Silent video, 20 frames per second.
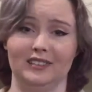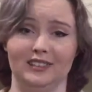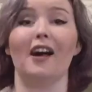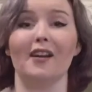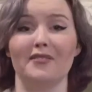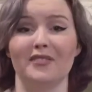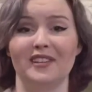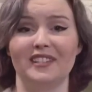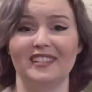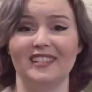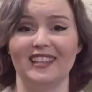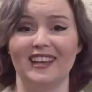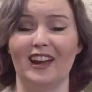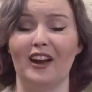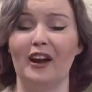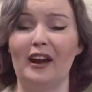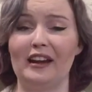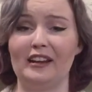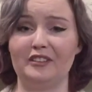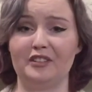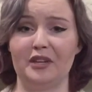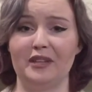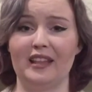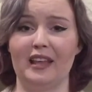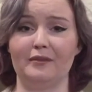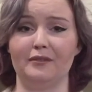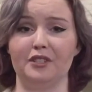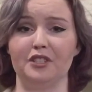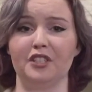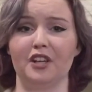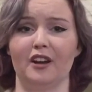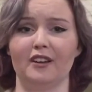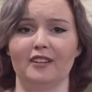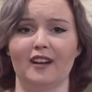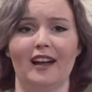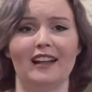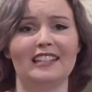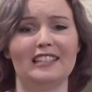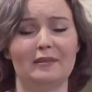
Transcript: Obviously, our energy levels are not